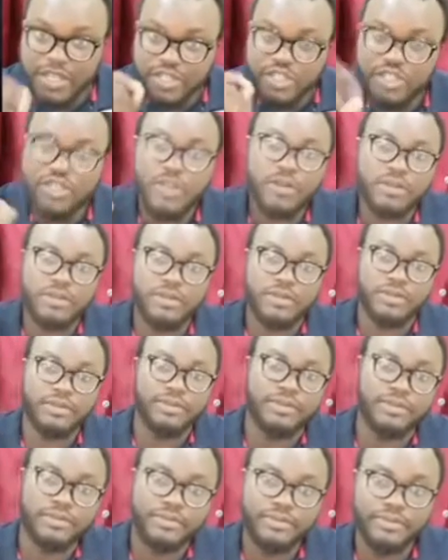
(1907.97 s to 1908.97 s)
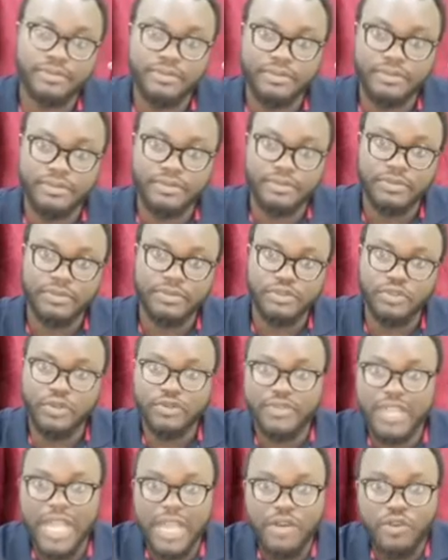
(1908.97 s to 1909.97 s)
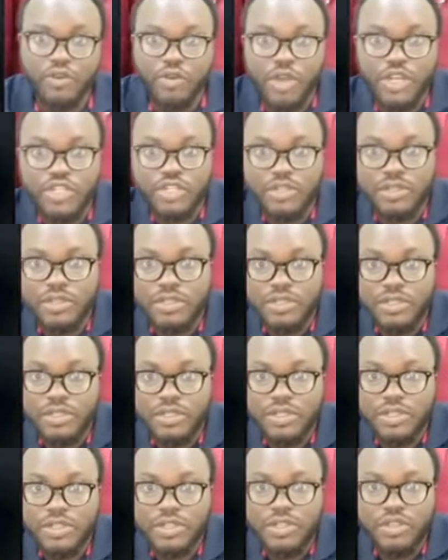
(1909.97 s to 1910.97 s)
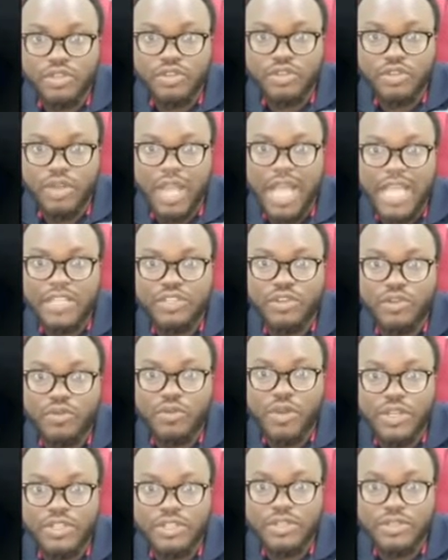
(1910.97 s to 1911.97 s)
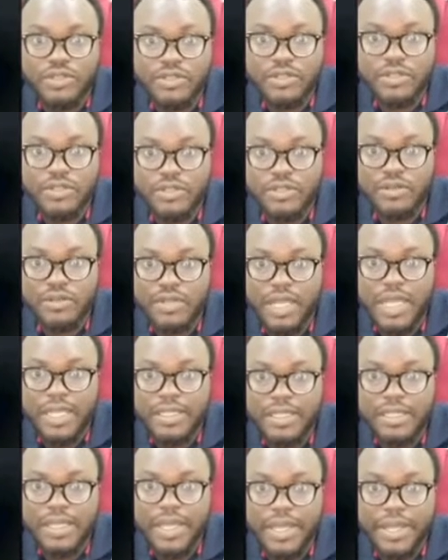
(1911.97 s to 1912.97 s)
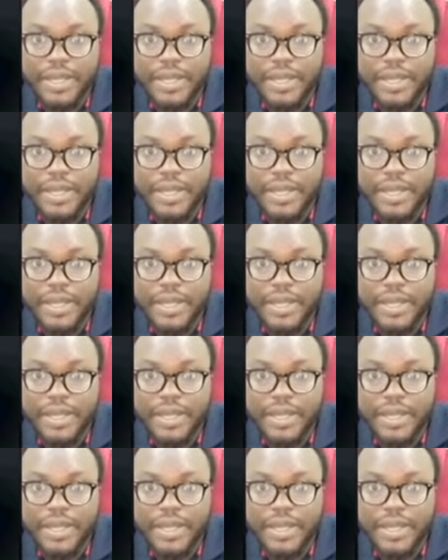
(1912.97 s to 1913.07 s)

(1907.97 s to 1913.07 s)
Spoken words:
and short. So if there are no questions, you ask your questions so that